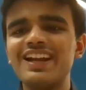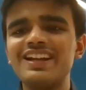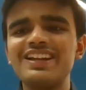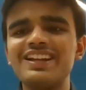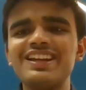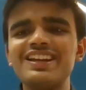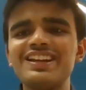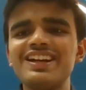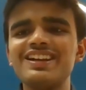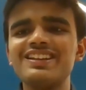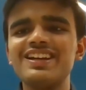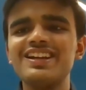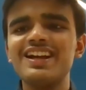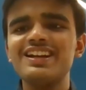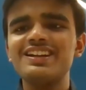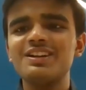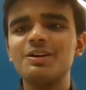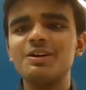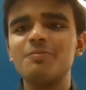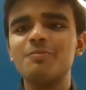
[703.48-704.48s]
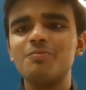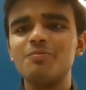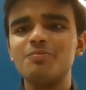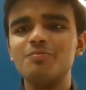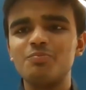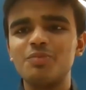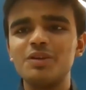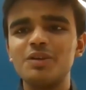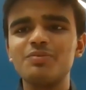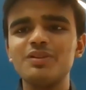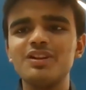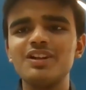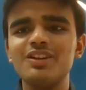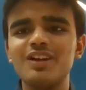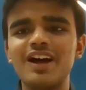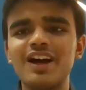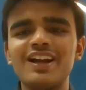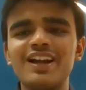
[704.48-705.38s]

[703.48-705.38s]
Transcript: criteria that people